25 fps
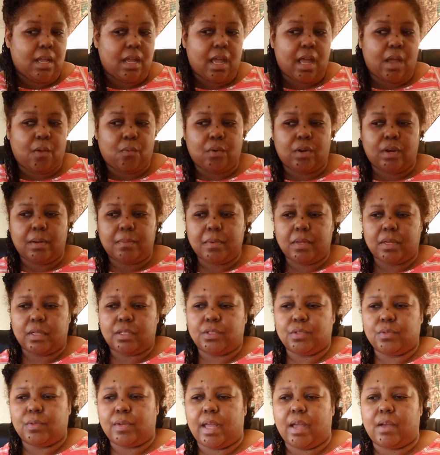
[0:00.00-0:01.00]
And what I'm going to
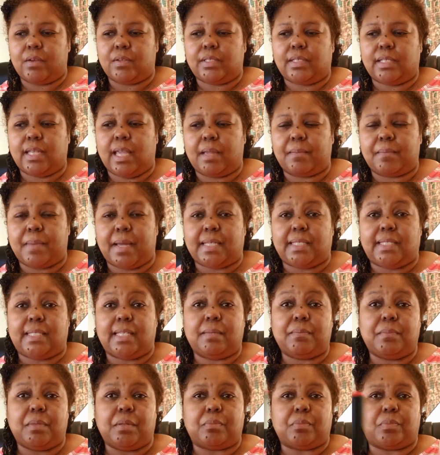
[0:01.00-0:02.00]
do now is take my
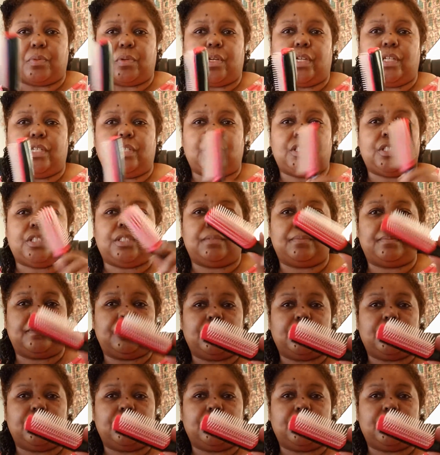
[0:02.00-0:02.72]
dimming brush.